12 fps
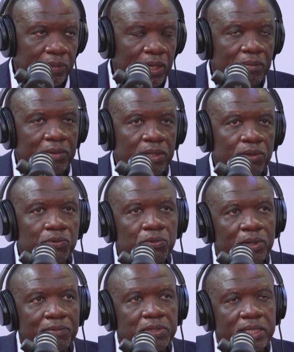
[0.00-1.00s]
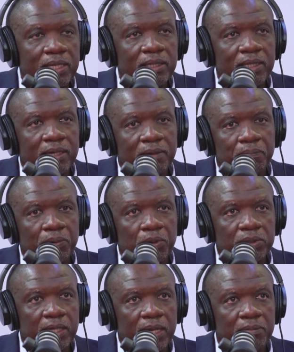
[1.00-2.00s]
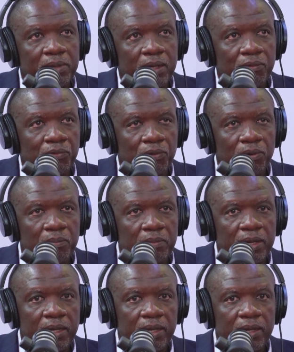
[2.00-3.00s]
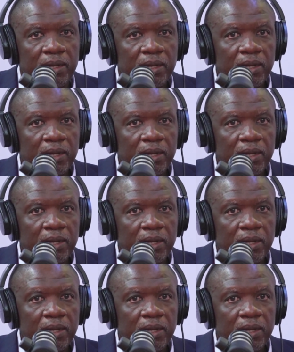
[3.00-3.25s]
I mean, you would have seen the report coming from the